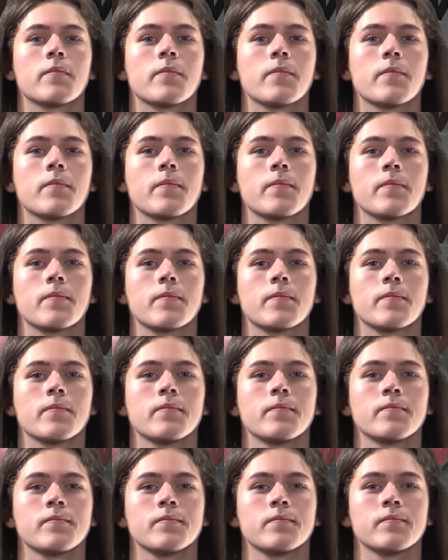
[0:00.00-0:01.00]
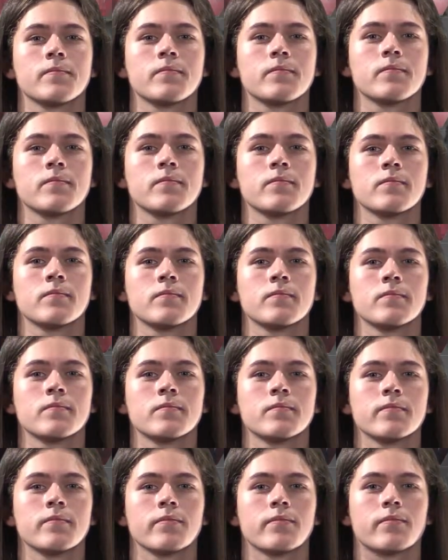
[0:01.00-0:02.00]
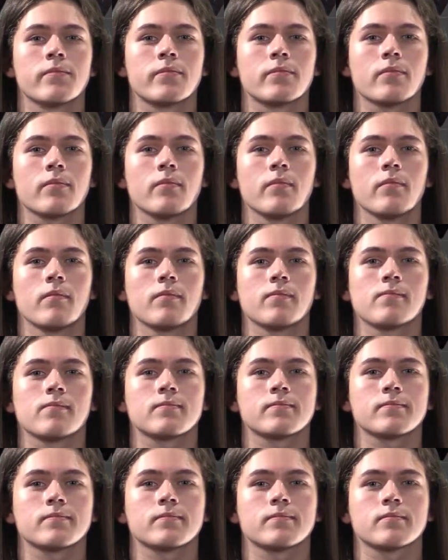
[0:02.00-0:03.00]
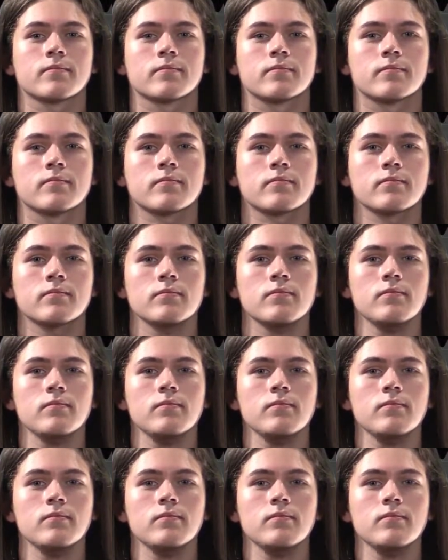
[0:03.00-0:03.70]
This person isn't speaking.